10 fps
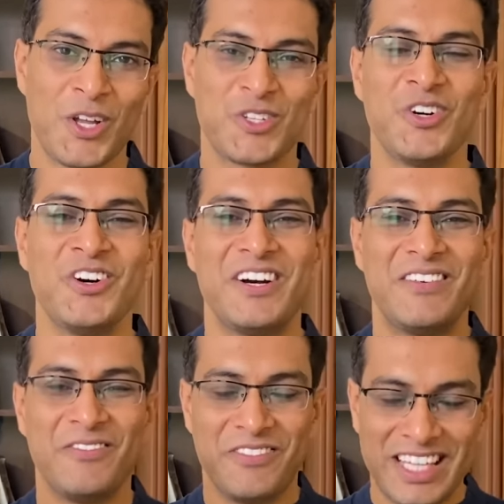
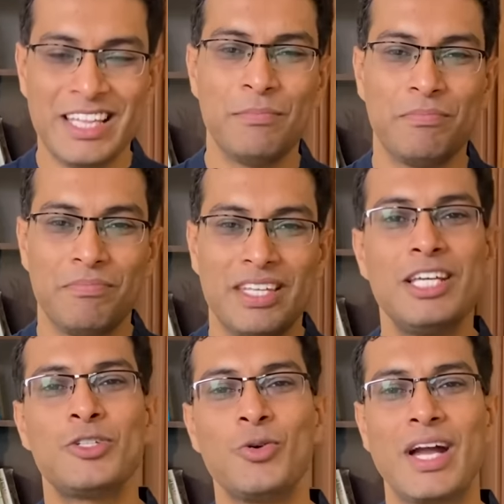So within
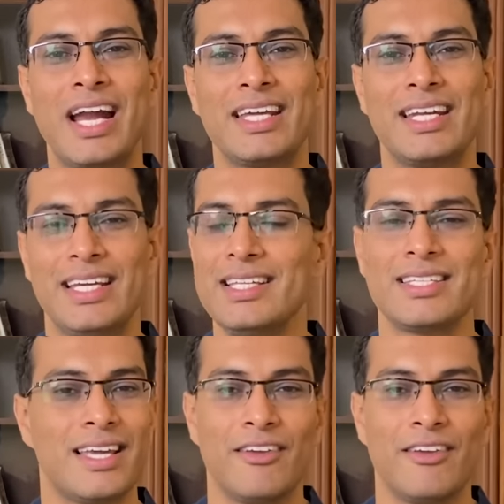these two categories,